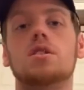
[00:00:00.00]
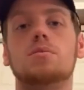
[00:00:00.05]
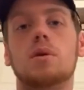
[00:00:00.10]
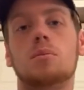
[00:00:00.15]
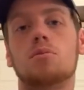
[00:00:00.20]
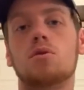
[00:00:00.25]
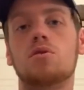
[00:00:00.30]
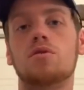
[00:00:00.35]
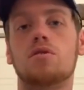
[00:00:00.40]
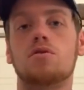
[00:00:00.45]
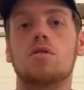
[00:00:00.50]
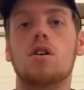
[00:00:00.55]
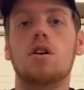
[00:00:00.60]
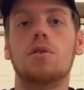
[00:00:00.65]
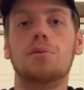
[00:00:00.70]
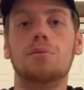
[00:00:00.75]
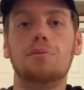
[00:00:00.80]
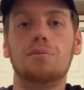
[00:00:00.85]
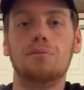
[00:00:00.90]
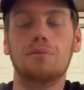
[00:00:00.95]
to be proven
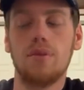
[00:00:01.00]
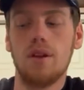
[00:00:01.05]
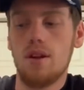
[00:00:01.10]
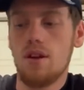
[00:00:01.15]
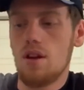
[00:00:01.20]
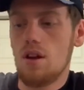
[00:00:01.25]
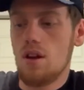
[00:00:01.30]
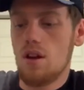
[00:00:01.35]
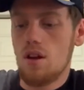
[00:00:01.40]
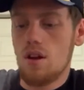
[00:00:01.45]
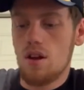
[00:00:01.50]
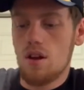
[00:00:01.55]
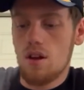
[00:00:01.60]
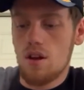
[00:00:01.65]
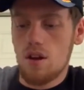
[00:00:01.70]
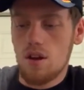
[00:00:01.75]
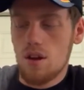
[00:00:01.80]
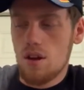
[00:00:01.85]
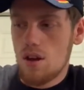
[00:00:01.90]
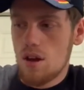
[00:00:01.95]
wrong.
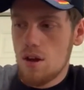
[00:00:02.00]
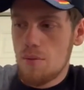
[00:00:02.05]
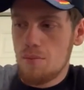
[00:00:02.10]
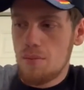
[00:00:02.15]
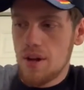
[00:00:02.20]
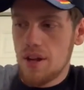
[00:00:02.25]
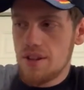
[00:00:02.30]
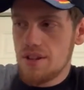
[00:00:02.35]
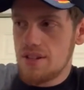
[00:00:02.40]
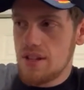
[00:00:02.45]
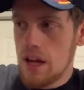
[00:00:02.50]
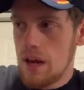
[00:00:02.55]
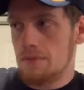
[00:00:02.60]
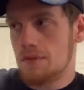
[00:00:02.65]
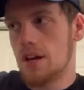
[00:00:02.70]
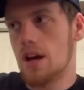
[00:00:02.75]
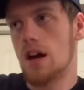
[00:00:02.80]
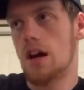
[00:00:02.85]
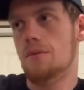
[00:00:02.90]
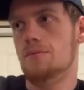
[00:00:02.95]
But at the same
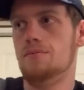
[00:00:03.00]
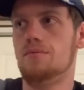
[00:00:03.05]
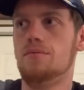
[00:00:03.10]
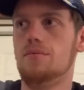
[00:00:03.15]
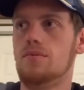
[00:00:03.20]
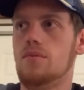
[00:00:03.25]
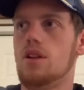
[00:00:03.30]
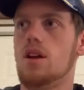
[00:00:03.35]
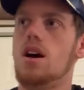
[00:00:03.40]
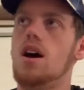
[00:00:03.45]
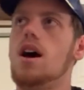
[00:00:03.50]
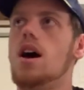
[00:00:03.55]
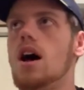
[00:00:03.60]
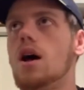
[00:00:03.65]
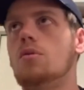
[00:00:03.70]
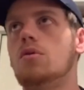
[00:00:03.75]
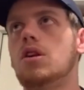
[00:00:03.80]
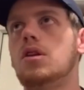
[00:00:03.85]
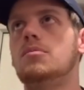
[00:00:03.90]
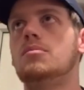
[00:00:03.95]
time,
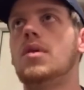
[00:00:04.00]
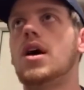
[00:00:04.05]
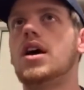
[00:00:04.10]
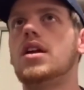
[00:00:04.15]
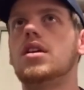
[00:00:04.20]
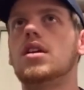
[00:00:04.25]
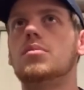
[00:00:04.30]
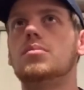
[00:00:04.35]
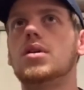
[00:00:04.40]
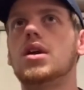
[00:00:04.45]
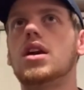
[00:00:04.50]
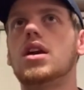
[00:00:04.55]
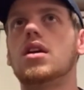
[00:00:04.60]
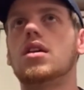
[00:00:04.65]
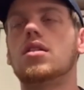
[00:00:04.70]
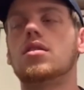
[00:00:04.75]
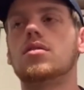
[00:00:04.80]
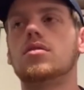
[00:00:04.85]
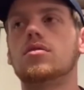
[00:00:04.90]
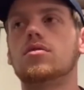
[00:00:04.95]
I wouldn't mind it
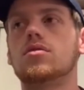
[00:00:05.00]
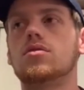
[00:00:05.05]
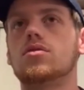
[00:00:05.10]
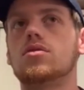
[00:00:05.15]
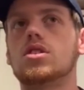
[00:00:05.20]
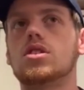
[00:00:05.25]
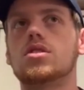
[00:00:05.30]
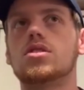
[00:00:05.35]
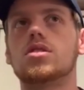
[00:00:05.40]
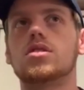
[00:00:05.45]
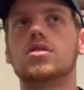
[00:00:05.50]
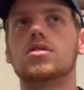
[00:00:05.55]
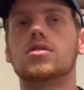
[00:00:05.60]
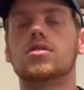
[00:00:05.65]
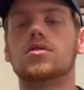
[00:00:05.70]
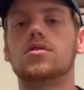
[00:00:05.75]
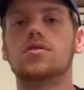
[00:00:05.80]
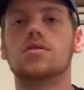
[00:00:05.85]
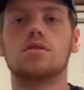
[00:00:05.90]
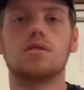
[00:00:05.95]
being just
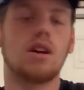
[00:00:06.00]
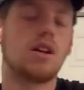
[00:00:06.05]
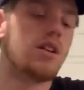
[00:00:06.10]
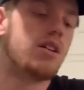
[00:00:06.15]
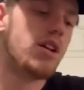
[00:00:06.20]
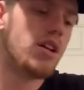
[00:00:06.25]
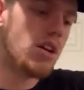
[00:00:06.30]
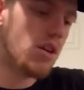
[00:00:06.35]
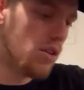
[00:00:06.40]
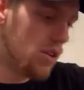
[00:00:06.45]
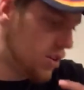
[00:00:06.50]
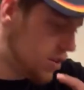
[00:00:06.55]
continue to